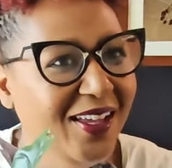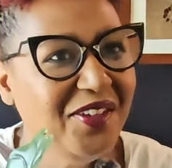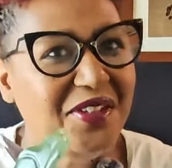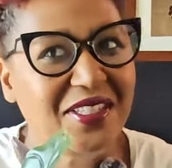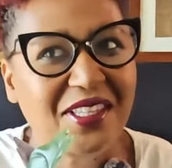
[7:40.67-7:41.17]

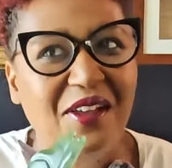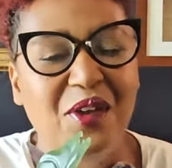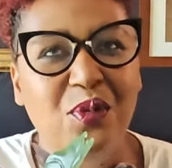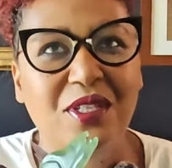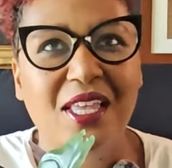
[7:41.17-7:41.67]

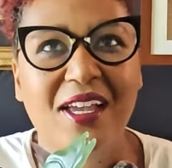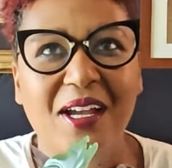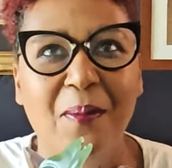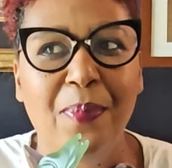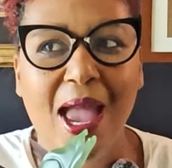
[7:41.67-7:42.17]
It was like
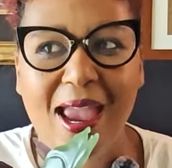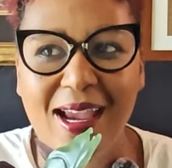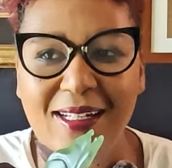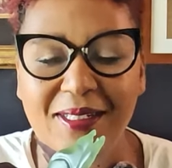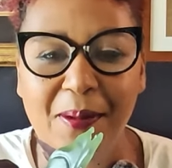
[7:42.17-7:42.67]
a
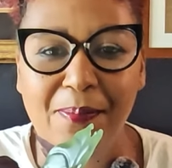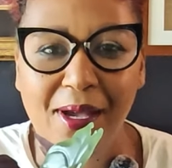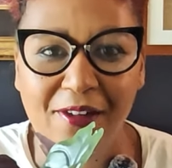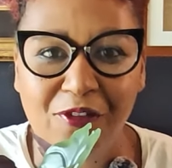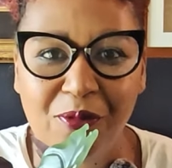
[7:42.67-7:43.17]
pain in the
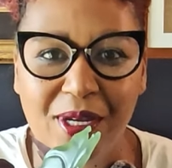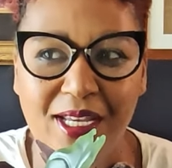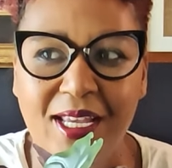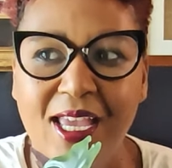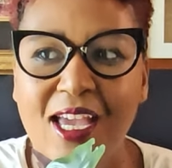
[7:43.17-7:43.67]
butt for
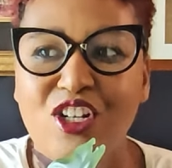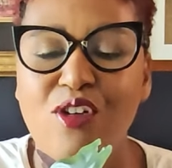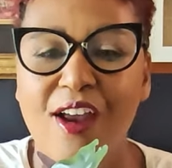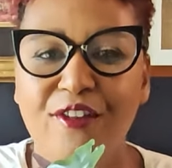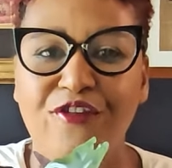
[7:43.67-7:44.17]
me
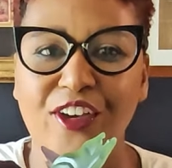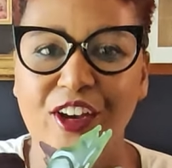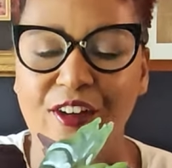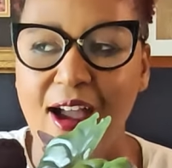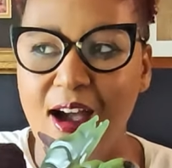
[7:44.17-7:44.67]
trying to
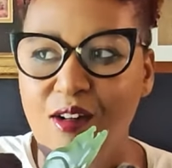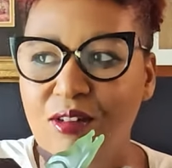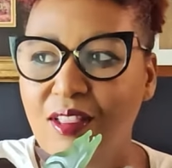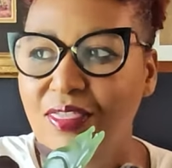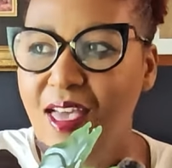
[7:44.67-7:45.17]
figure
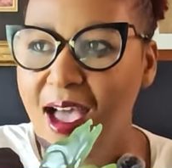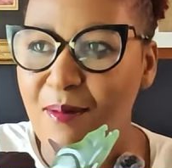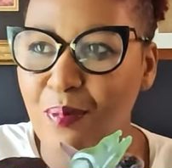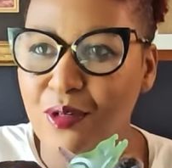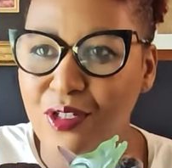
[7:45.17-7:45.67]
out
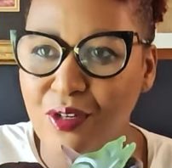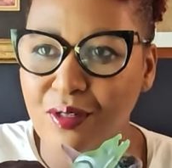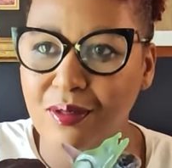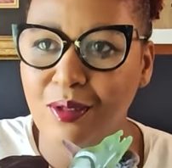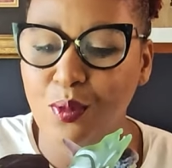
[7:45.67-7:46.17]
that
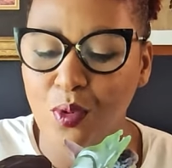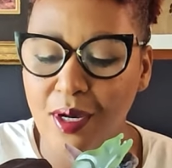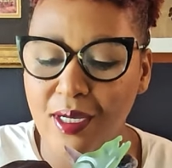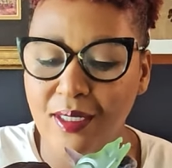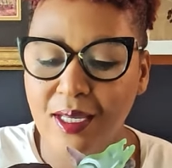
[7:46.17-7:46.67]
particular
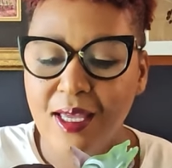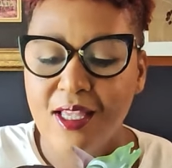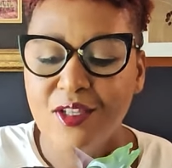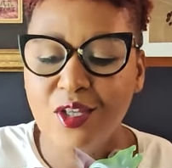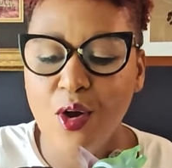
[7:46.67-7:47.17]
one.
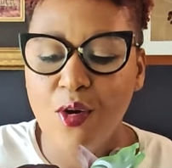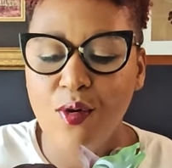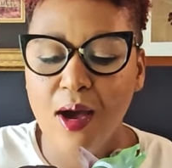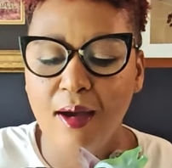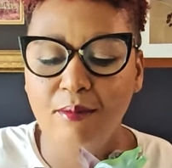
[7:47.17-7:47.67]

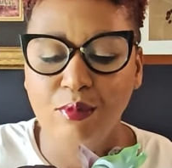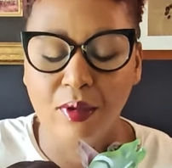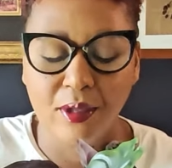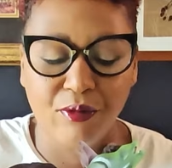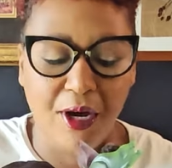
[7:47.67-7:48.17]
So I'm
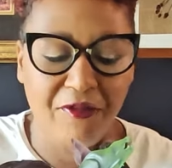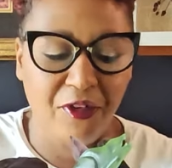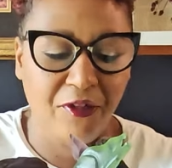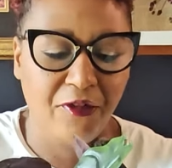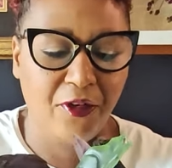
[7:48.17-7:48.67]
really
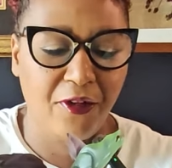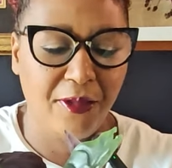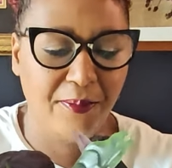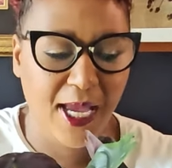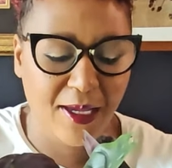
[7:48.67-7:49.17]
grateful for
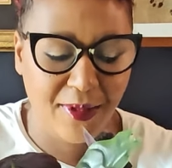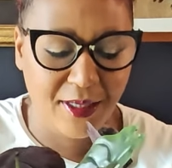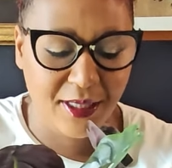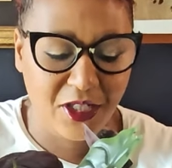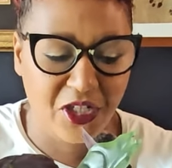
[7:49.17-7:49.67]
the
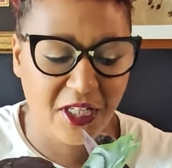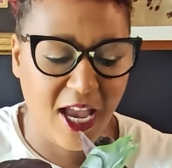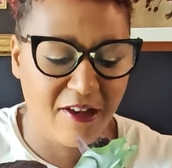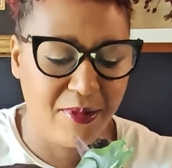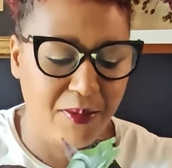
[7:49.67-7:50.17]
babies that she
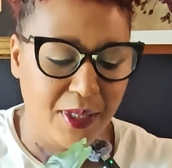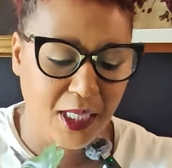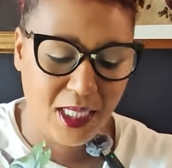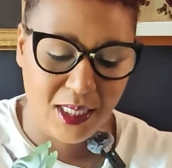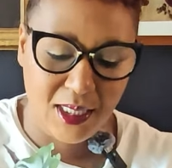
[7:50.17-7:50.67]
gave me,
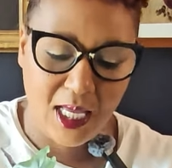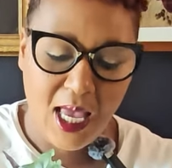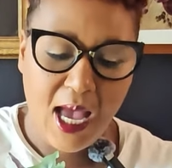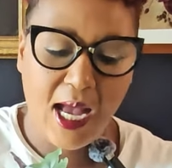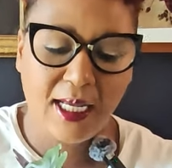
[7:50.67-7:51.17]
because
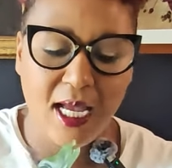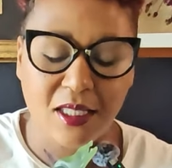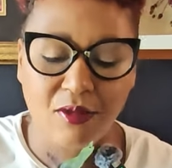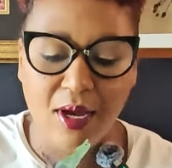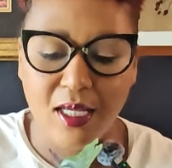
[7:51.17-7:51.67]
I
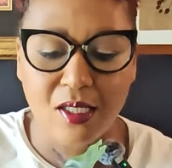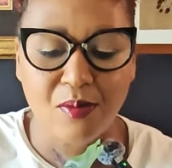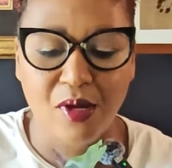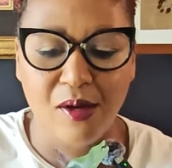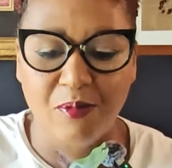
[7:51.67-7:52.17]
got to raise
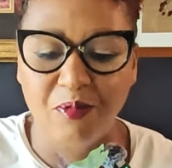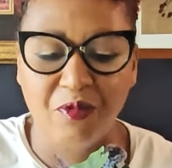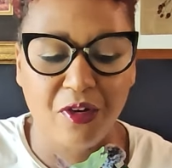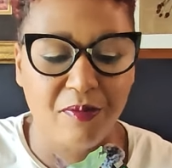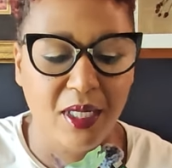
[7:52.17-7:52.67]
them up
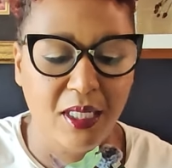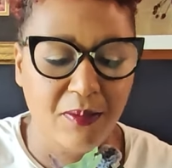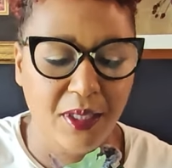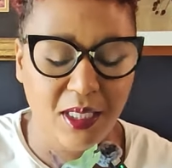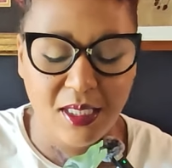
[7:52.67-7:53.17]
from itty
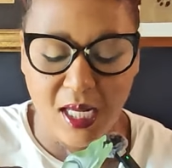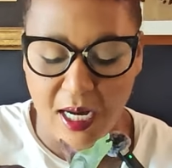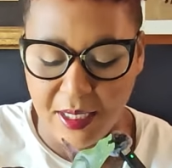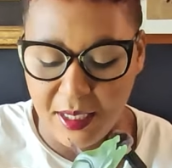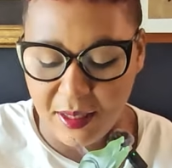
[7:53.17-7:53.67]
bitty
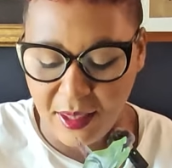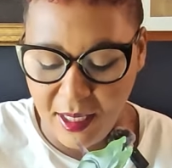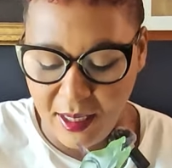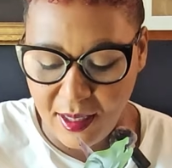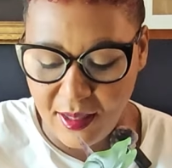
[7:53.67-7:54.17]
tiny
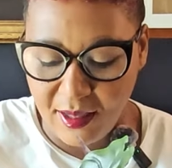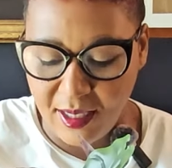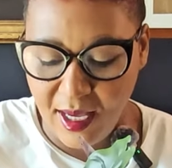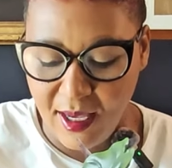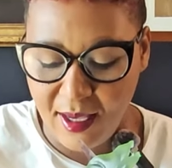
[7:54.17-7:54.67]
things,
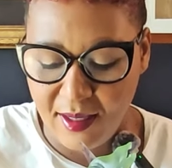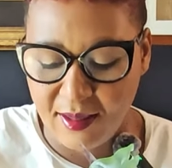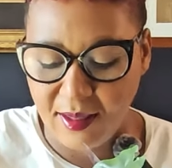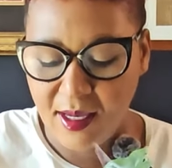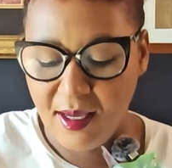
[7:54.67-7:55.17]
and